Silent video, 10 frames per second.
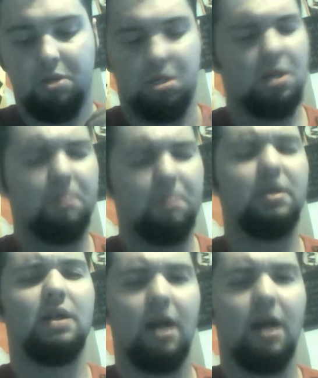just
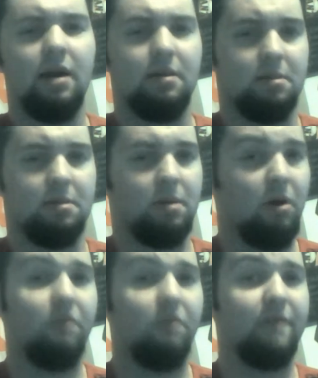because
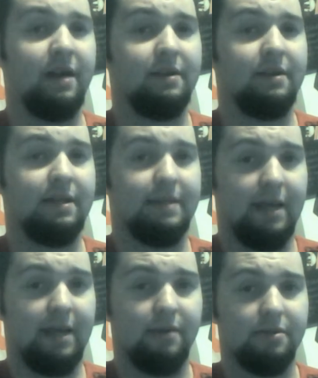all that
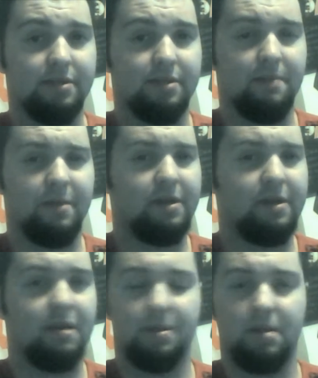entails
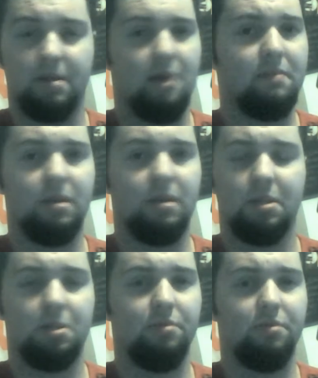something does not
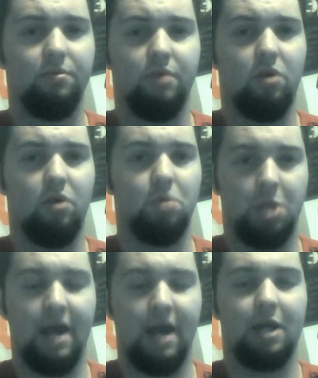mean that you know
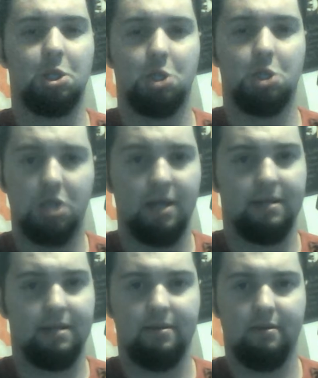jack
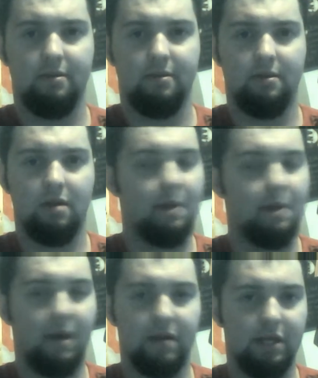shit
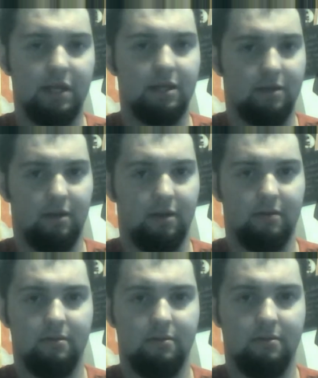about anything.